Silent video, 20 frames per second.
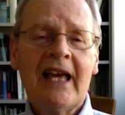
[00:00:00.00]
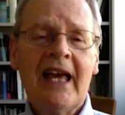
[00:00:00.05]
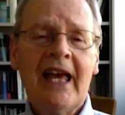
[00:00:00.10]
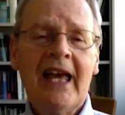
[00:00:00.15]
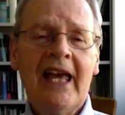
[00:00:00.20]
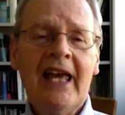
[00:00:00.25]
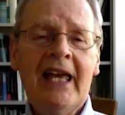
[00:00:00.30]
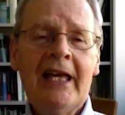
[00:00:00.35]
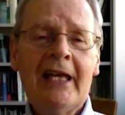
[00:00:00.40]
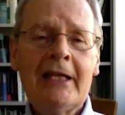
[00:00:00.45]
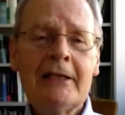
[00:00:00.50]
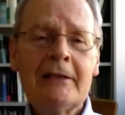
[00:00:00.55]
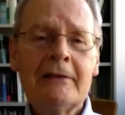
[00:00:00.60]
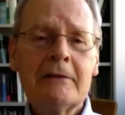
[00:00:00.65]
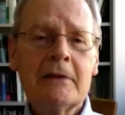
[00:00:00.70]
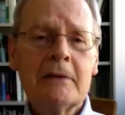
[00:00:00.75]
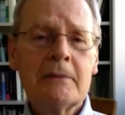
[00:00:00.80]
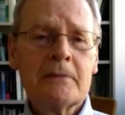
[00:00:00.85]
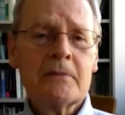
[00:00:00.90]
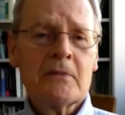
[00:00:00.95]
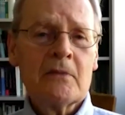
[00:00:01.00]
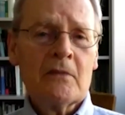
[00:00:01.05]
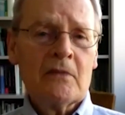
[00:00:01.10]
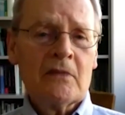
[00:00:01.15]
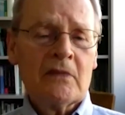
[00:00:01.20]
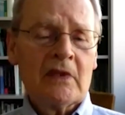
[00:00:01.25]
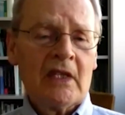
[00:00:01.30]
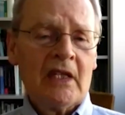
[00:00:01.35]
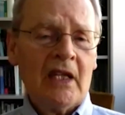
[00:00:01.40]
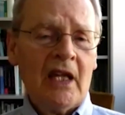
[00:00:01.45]
and
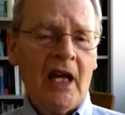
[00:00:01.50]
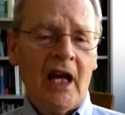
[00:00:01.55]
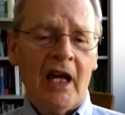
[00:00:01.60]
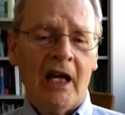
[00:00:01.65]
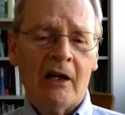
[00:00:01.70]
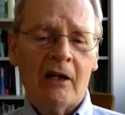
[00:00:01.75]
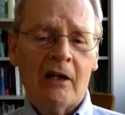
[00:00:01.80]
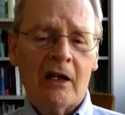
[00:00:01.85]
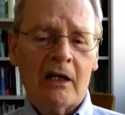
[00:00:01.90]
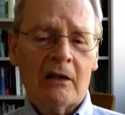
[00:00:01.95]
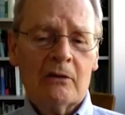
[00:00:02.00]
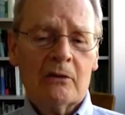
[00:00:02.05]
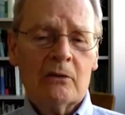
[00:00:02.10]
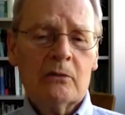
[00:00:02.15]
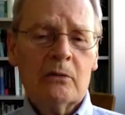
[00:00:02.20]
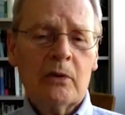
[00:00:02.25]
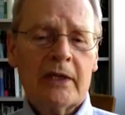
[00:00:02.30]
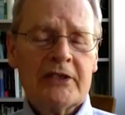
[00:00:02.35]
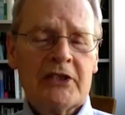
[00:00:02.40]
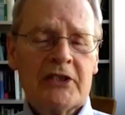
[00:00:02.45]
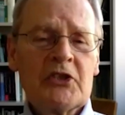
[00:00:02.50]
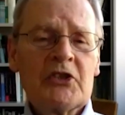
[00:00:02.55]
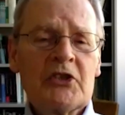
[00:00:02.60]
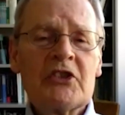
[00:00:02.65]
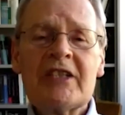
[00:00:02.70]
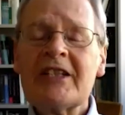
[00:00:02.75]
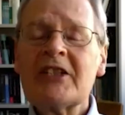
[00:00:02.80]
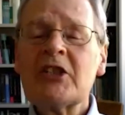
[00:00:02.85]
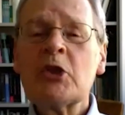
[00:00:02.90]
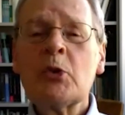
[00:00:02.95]
what
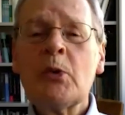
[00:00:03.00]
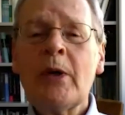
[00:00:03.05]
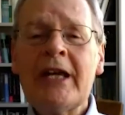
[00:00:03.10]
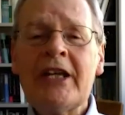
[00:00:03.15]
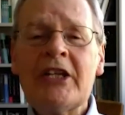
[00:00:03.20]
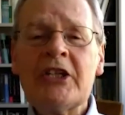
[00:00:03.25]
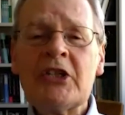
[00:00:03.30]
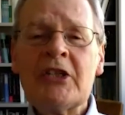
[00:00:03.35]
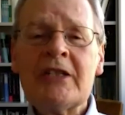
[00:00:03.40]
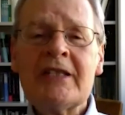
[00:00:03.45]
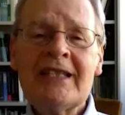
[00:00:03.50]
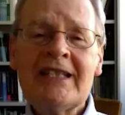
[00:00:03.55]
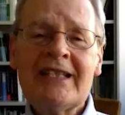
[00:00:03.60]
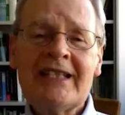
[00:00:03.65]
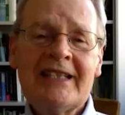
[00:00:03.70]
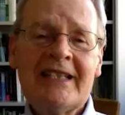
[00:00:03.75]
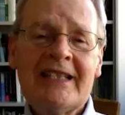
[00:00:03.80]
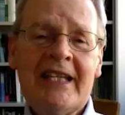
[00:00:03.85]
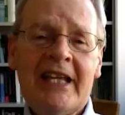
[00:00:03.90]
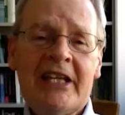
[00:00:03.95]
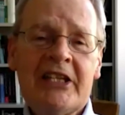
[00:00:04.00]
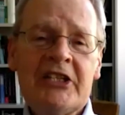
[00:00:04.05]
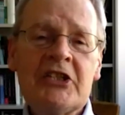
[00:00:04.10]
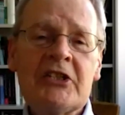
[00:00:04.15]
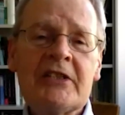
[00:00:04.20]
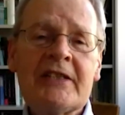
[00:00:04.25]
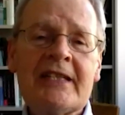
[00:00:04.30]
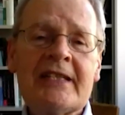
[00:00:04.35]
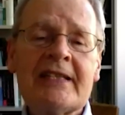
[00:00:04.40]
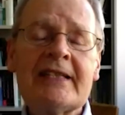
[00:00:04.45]
situation the
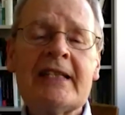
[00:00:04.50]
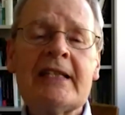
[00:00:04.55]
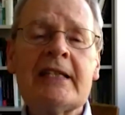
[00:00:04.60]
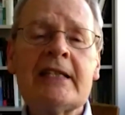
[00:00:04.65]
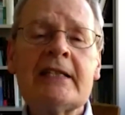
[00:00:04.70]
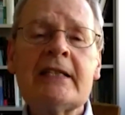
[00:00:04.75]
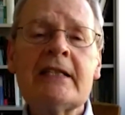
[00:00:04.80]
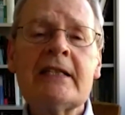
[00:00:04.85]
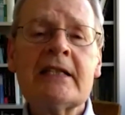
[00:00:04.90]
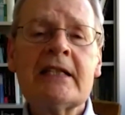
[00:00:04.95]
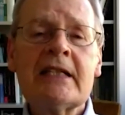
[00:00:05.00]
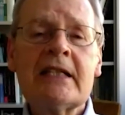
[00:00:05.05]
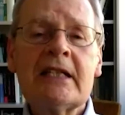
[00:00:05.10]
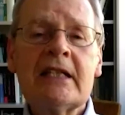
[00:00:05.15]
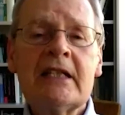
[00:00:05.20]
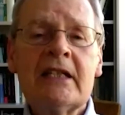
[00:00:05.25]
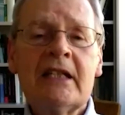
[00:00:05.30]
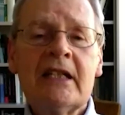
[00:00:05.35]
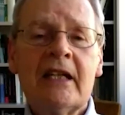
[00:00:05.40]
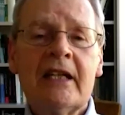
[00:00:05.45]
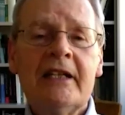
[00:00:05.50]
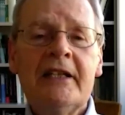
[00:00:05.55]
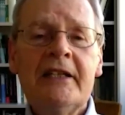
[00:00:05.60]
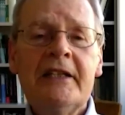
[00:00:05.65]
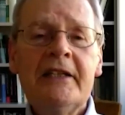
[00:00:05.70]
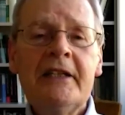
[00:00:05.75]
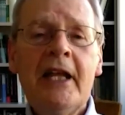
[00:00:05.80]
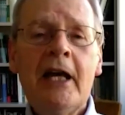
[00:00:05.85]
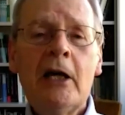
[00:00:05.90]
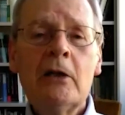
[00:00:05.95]
agent is in.
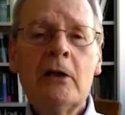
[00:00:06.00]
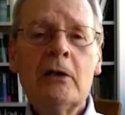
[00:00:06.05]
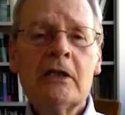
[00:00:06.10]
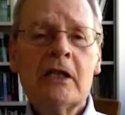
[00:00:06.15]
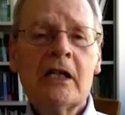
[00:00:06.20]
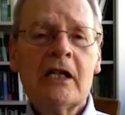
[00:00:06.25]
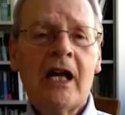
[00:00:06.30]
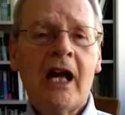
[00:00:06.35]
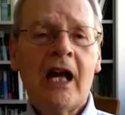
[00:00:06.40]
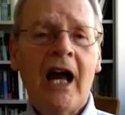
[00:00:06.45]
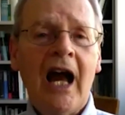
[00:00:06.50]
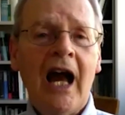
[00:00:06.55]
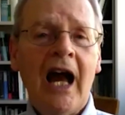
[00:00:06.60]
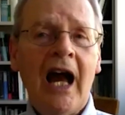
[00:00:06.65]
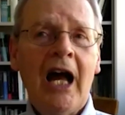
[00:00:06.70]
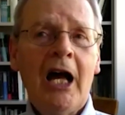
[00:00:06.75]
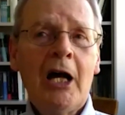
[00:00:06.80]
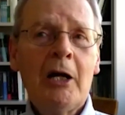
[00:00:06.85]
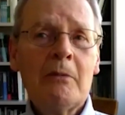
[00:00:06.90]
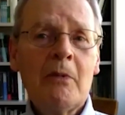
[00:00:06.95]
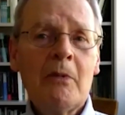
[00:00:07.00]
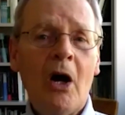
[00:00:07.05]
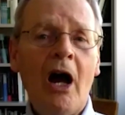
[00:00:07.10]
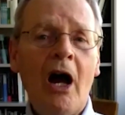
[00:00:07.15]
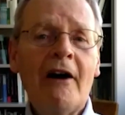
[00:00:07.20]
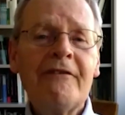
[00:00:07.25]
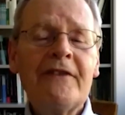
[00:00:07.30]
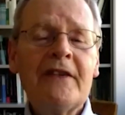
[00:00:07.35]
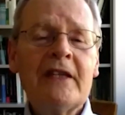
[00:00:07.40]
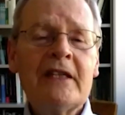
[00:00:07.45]
Now, um,
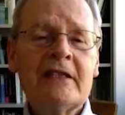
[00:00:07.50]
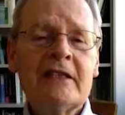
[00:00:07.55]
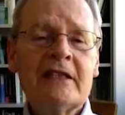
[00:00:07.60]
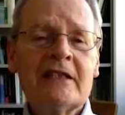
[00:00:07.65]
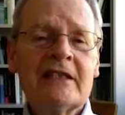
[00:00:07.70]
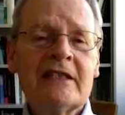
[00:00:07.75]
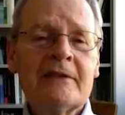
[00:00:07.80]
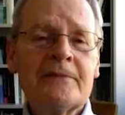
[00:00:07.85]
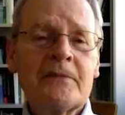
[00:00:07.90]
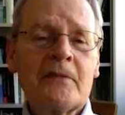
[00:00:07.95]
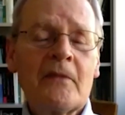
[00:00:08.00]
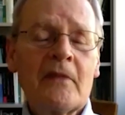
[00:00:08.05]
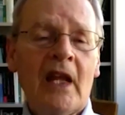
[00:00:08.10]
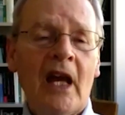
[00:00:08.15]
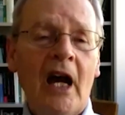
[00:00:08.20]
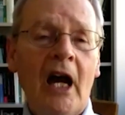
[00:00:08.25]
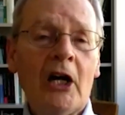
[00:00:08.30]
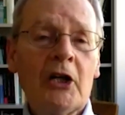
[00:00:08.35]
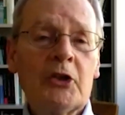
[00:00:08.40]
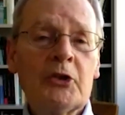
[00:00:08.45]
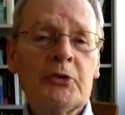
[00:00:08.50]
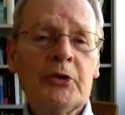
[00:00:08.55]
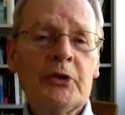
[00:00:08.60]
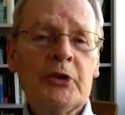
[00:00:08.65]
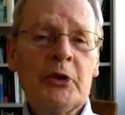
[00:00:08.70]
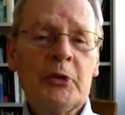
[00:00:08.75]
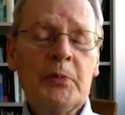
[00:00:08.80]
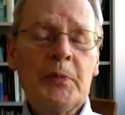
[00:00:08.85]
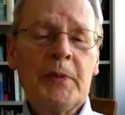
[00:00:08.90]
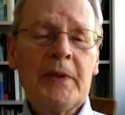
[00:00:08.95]
often a
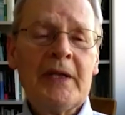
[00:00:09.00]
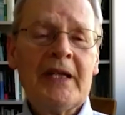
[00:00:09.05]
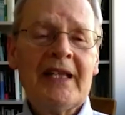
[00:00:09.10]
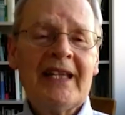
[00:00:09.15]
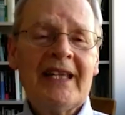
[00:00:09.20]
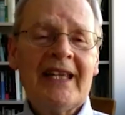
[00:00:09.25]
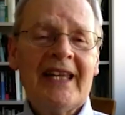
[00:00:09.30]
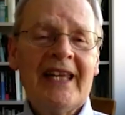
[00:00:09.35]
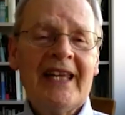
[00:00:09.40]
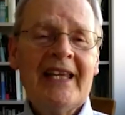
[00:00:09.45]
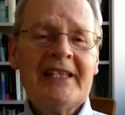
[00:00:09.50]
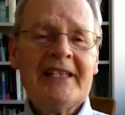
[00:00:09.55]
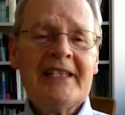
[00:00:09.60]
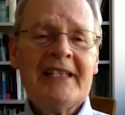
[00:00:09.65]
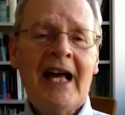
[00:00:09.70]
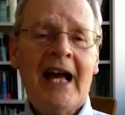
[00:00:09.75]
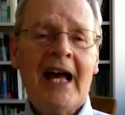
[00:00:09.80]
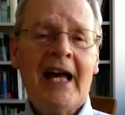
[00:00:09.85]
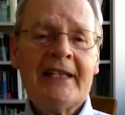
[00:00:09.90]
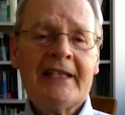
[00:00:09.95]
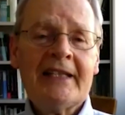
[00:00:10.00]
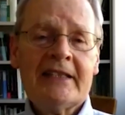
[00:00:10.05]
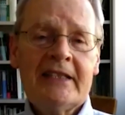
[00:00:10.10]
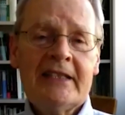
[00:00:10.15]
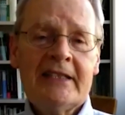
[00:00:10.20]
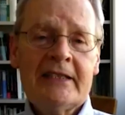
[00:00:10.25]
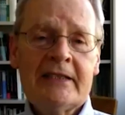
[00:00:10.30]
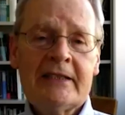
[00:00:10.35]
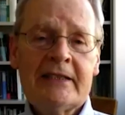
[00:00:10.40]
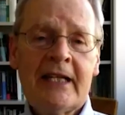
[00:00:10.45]
group is not
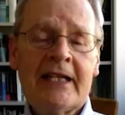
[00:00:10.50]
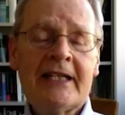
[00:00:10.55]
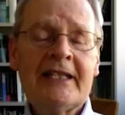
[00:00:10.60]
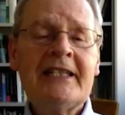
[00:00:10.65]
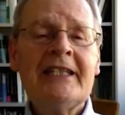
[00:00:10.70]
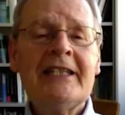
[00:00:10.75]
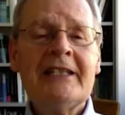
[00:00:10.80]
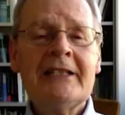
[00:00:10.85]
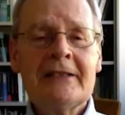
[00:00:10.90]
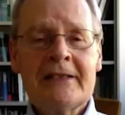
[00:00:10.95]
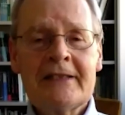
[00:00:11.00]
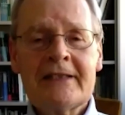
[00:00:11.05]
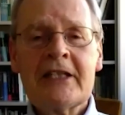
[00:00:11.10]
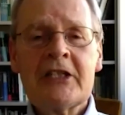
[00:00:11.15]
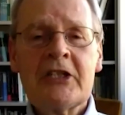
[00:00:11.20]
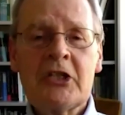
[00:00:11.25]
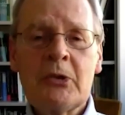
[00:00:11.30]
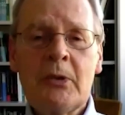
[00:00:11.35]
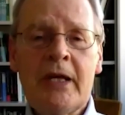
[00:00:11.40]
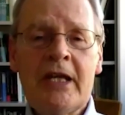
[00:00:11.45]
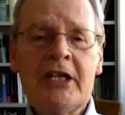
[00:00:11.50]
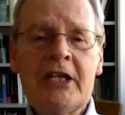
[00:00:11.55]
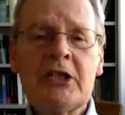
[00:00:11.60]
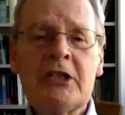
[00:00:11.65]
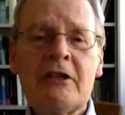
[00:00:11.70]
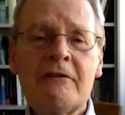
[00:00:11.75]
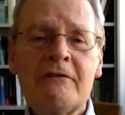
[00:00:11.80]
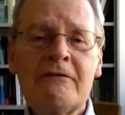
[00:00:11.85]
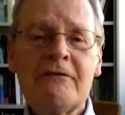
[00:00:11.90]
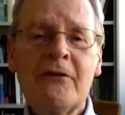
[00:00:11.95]
in an ideal
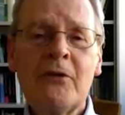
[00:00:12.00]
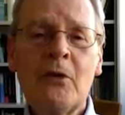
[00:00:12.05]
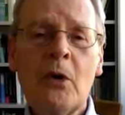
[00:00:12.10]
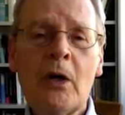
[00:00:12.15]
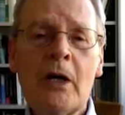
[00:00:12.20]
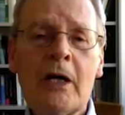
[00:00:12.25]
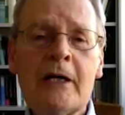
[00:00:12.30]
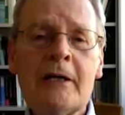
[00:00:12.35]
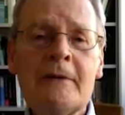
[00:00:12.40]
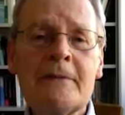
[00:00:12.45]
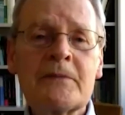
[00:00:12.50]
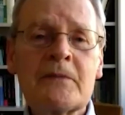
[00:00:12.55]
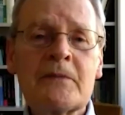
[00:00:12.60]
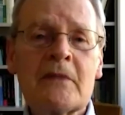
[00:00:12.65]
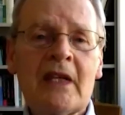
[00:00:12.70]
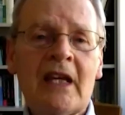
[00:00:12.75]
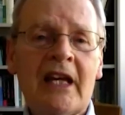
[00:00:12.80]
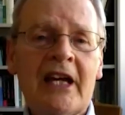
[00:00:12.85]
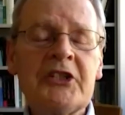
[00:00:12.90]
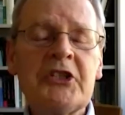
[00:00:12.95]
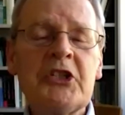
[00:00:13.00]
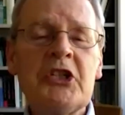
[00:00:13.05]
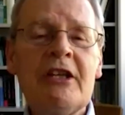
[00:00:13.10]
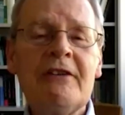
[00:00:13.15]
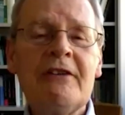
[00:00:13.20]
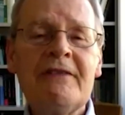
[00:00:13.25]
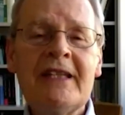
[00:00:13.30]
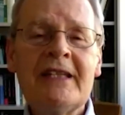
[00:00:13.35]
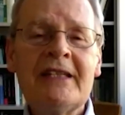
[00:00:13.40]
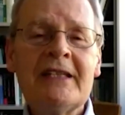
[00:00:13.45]
situation for
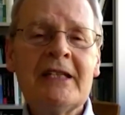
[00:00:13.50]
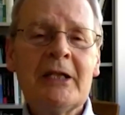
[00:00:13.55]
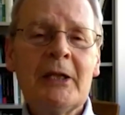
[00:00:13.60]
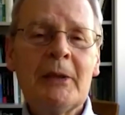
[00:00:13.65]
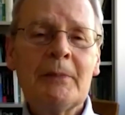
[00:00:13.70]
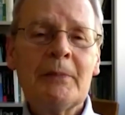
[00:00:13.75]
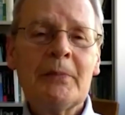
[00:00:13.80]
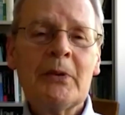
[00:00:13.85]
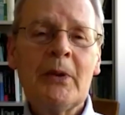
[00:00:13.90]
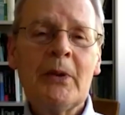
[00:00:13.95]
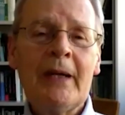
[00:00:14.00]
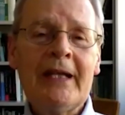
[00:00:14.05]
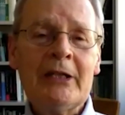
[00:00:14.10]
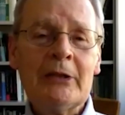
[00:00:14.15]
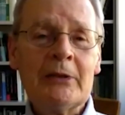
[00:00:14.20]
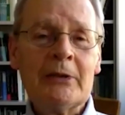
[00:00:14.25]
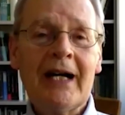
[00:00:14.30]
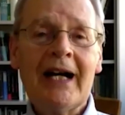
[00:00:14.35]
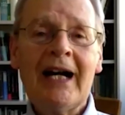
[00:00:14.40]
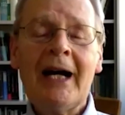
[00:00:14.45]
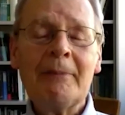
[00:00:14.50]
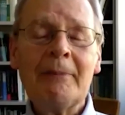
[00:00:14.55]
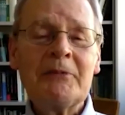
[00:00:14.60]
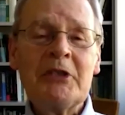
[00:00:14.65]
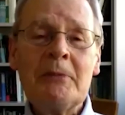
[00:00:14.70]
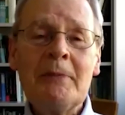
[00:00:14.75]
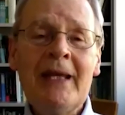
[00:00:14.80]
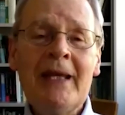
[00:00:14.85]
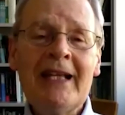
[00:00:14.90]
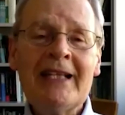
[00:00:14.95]
achieving Pareto
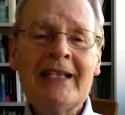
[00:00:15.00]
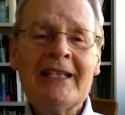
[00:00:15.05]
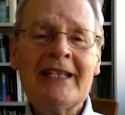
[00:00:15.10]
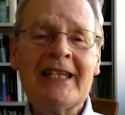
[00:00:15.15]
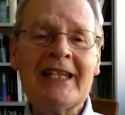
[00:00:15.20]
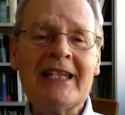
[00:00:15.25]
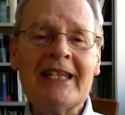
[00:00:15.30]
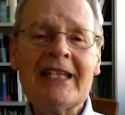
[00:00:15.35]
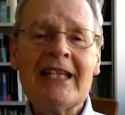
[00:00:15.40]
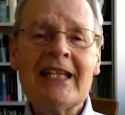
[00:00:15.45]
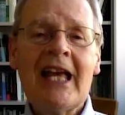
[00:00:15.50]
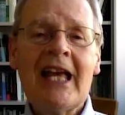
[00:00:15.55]
optimality.